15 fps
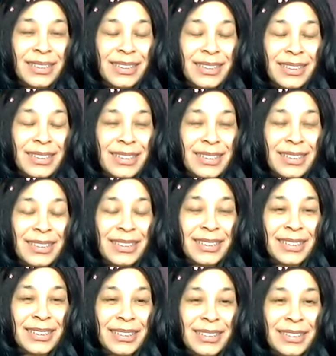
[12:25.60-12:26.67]

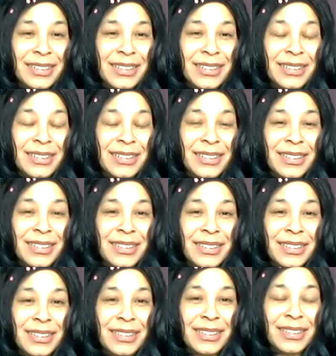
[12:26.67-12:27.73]

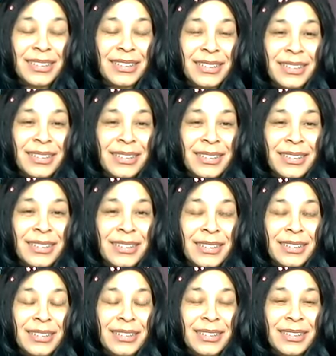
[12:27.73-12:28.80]

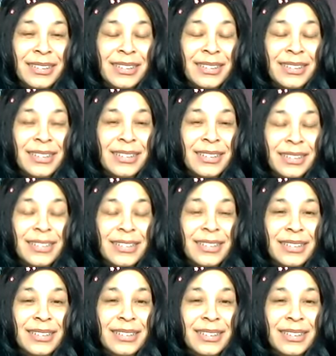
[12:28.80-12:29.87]

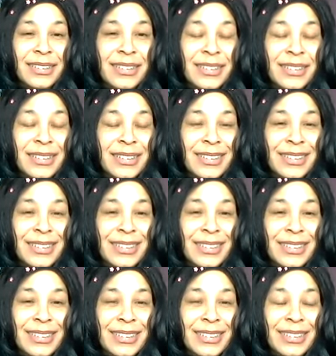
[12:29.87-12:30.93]

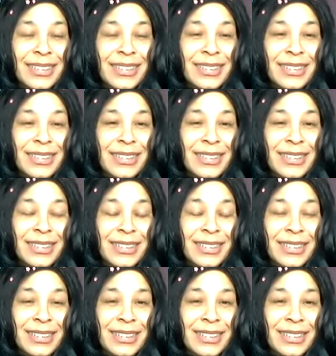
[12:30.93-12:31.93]
The person shown says nothing.